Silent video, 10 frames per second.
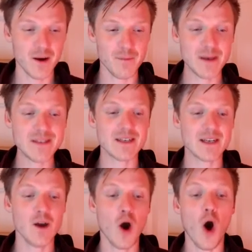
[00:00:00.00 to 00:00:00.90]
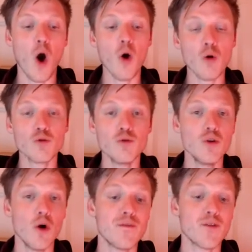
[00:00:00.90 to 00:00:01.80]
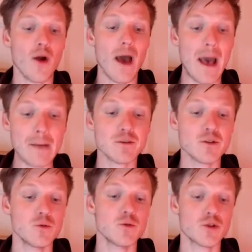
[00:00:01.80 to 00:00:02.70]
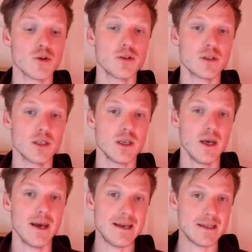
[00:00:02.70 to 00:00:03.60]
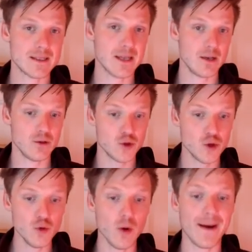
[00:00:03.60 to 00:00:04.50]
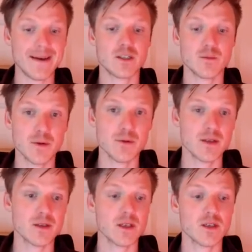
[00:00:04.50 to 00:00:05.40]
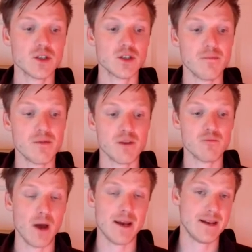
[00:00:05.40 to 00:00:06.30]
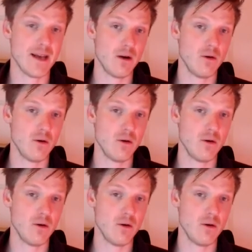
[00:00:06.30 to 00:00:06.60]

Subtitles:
Basically, all you know for absolute certainty is that you are experiencing something right now.